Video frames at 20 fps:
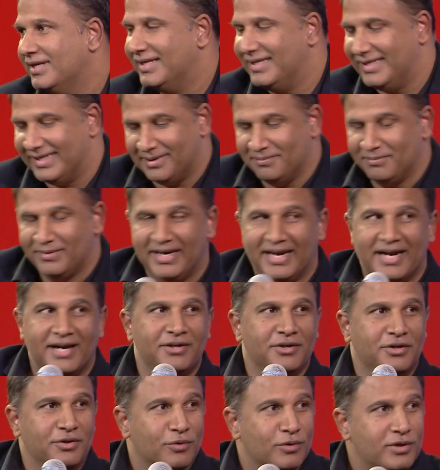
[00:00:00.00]
I'm glad
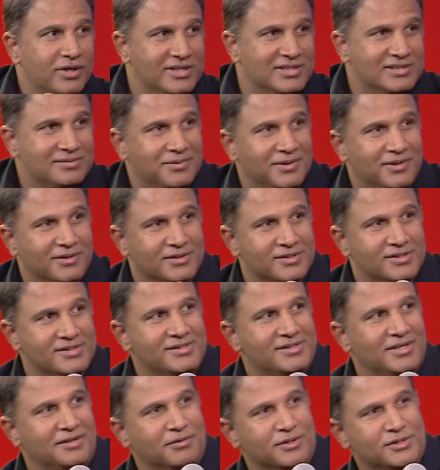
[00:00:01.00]
you noticed, because
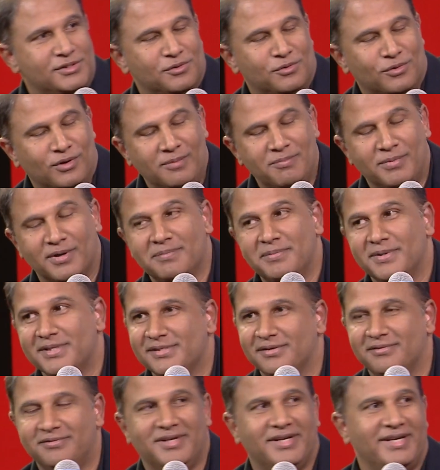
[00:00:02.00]
that was the whole purpose
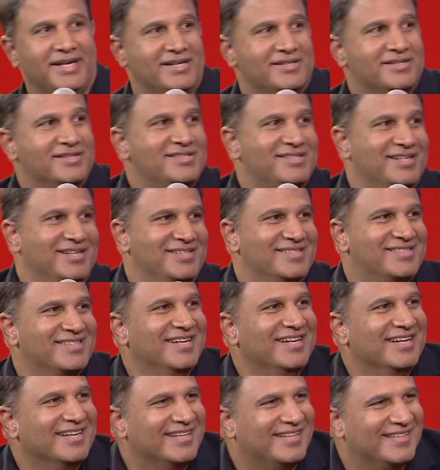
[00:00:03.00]
of that exercise.
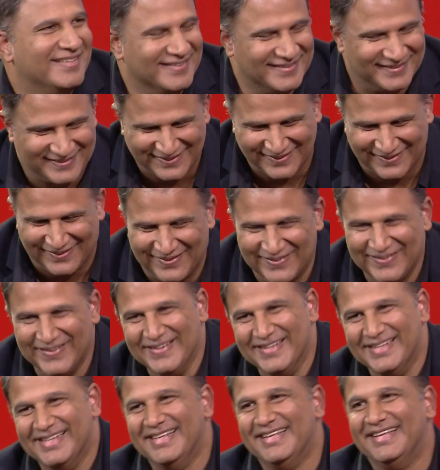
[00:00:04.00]
So,
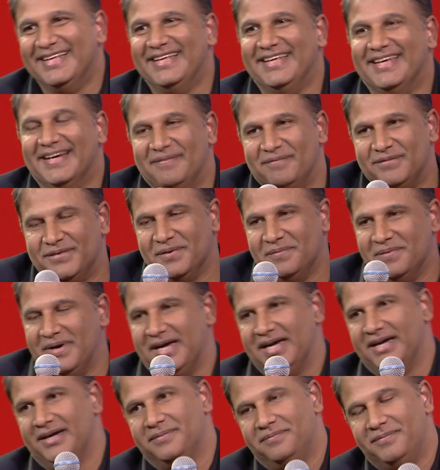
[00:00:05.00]
yeah. So,
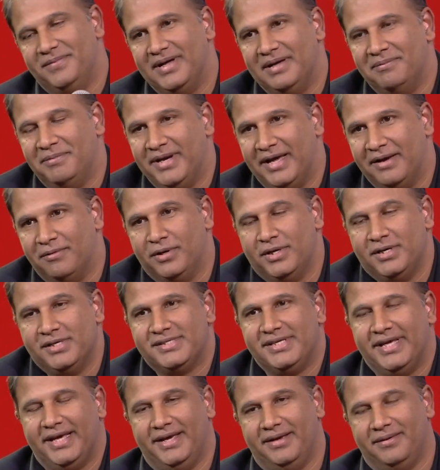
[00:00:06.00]
I wouldn't
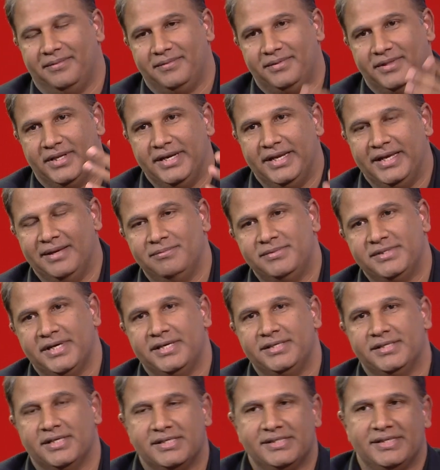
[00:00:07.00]
say the name
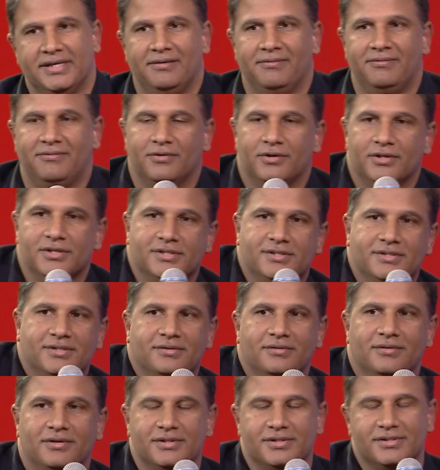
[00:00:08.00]
change itself was
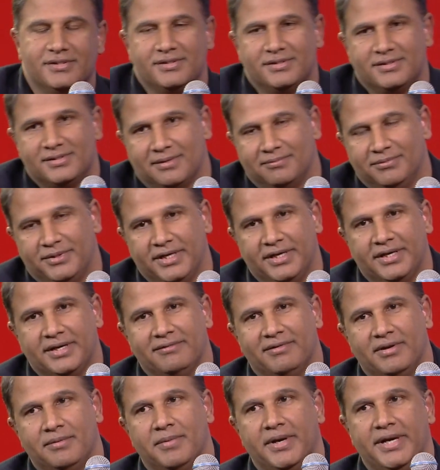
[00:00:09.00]
something
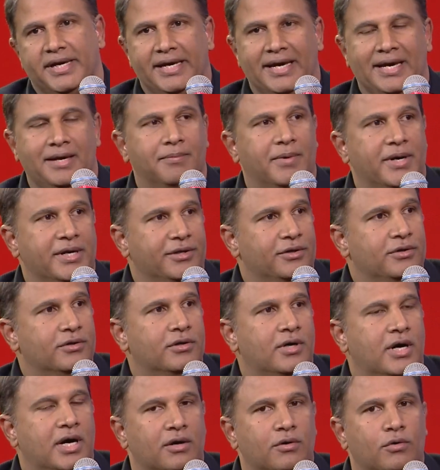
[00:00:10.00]
driven by AI, but
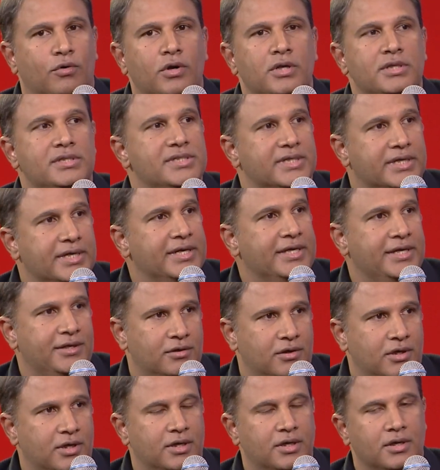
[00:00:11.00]
our whole journey
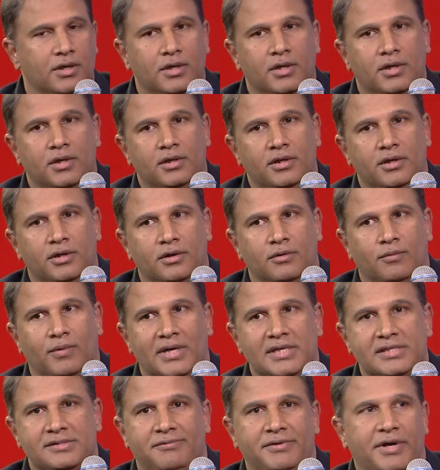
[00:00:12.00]
on,
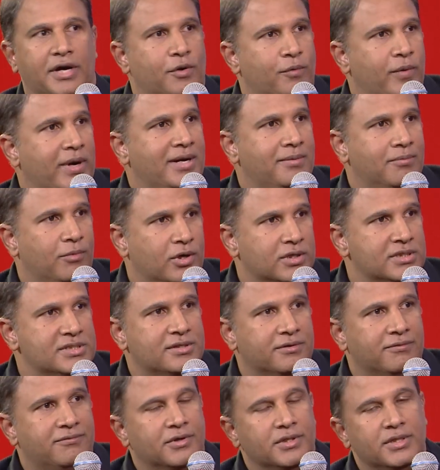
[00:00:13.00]
once we acquired
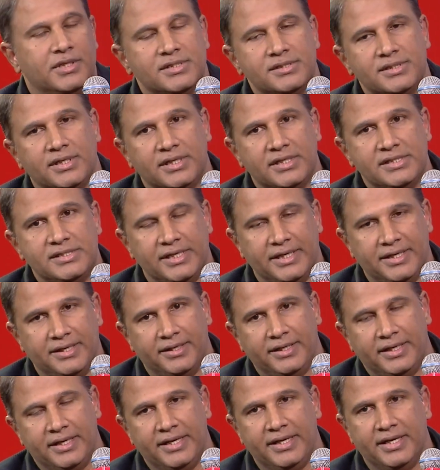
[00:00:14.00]
Monster for this
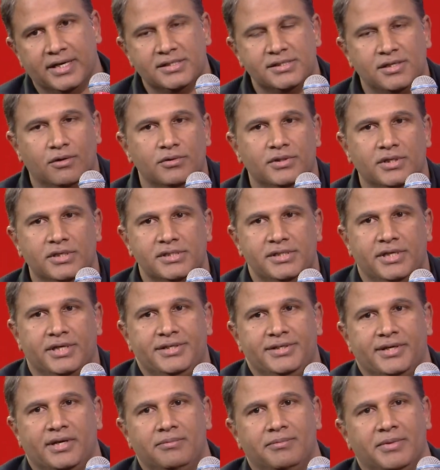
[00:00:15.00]
region, India, Southeast
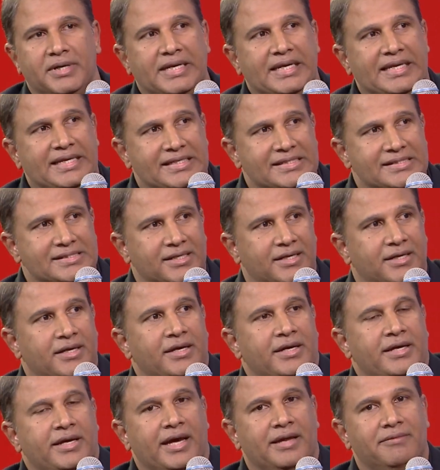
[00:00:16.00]
Asia, and Middle East,
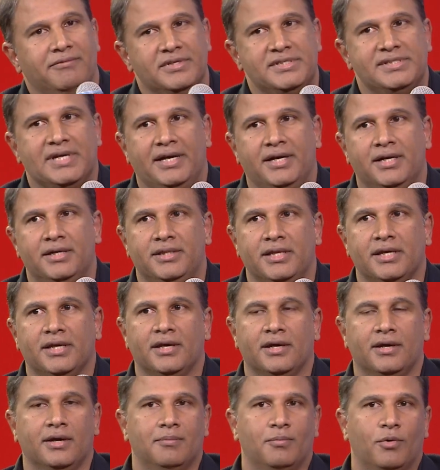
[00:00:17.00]
and we started
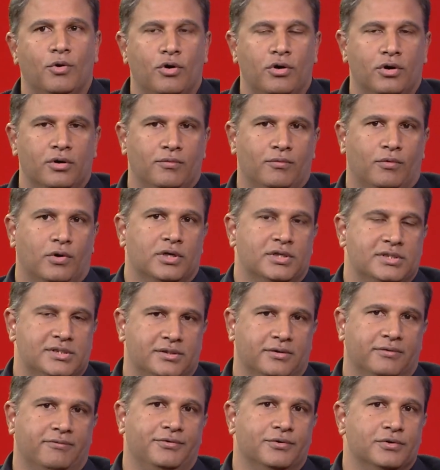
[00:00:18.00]
thinking about what's
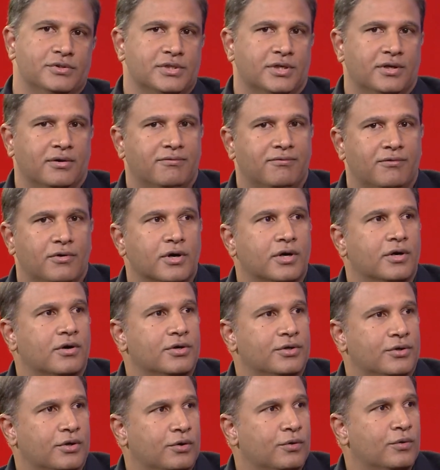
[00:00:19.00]
the future of work
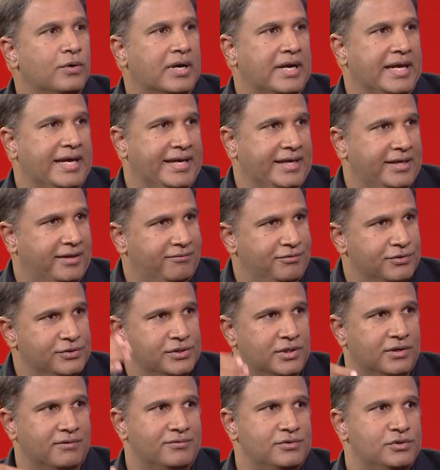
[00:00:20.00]
going to look like,
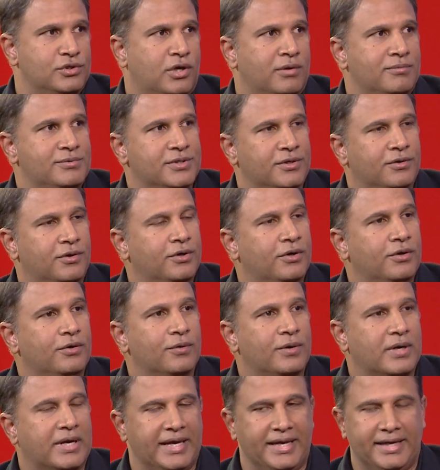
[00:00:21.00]
future of jobs are going to
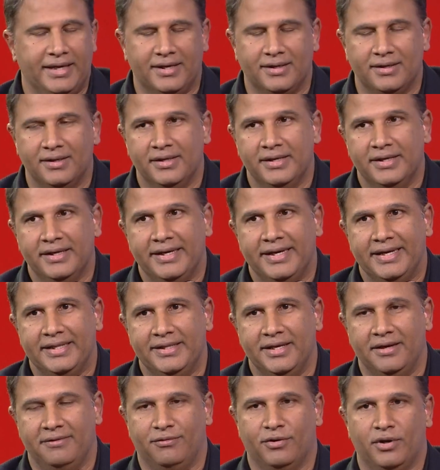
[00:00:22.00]
look like, and
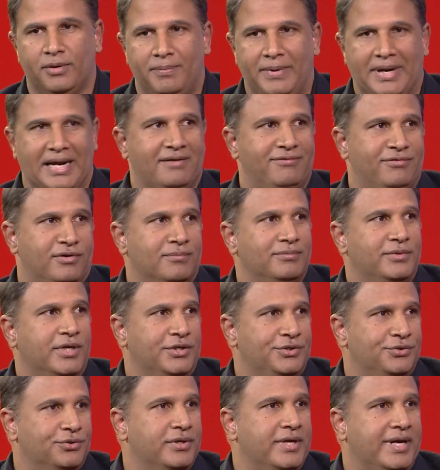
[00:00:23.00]
therefore a platform that
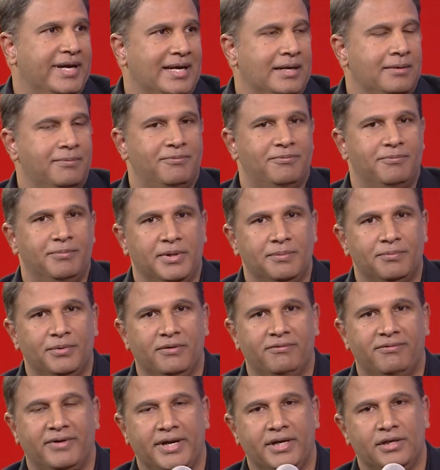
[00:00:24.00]
should help people
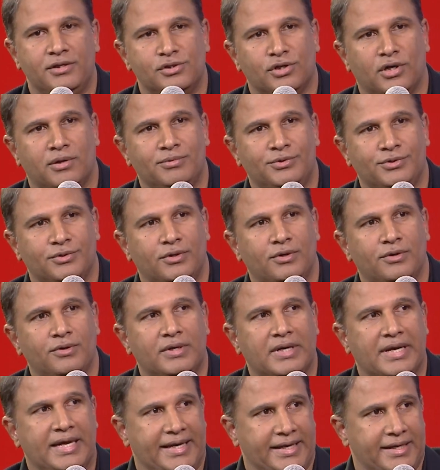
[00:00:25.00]
find jobs should
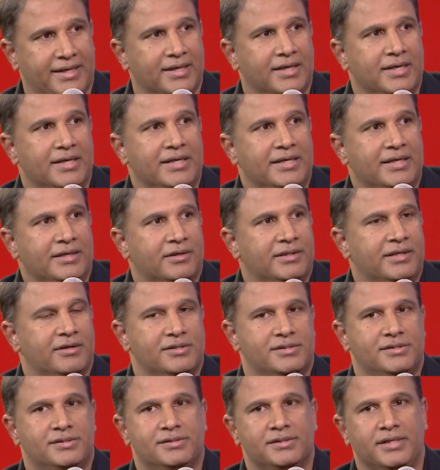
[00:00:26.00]
look like. There
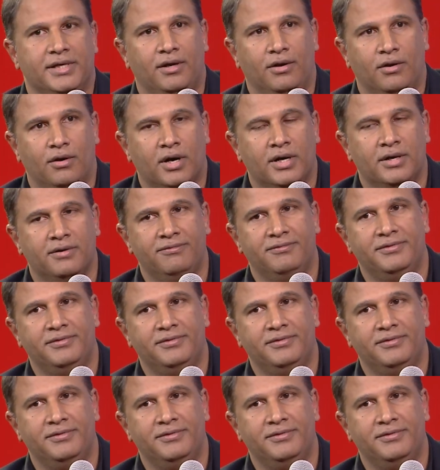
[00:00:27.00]
was a lot of